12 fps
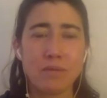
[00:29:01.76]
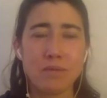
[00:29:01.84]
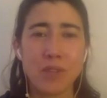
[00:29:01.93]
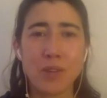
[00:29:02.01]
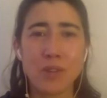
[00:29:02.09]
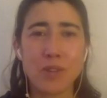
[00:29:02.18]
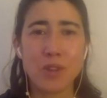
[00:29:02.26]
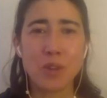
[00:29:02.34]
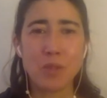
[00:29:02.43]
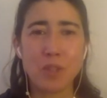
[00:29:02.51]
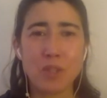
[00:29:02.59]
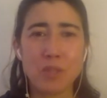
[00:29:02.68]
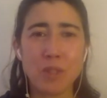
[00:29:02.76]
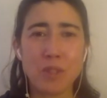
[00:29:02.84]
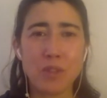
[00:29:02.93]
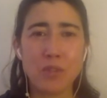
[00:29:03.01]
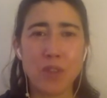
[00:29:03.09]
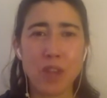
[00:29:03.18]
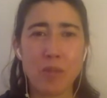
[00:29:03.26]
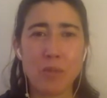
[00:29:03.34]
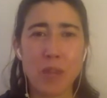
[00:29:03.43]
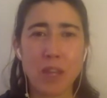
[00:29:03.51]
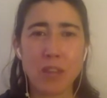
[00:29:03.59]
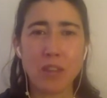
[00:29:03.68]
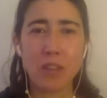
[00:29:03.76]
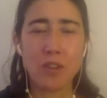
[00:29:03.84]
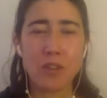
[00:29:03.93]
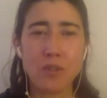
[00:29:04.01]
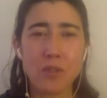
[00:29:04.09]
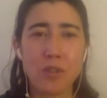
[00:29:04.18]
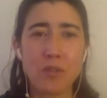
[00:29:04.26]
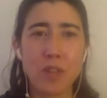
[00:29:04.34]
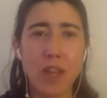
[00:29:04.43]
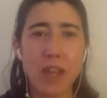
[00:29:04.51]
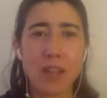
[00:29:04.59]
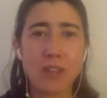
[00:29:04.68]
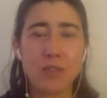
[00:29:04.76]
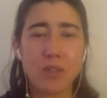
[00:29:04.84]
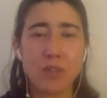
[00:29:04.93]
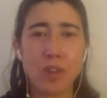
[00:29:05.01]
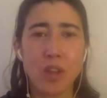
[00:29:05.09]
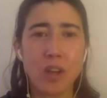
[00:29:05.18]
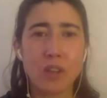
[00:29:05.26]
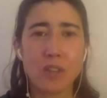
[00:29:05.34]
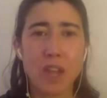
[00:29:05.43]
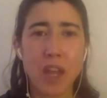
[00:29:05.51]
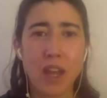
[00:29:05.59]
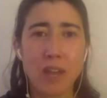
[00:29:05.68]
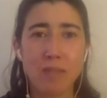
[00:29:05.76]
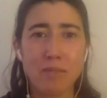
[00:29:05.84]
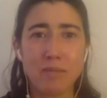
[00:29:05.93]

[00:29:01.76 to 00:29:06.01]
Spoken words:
There is so much muscle fiber back there, you can relax for a long time.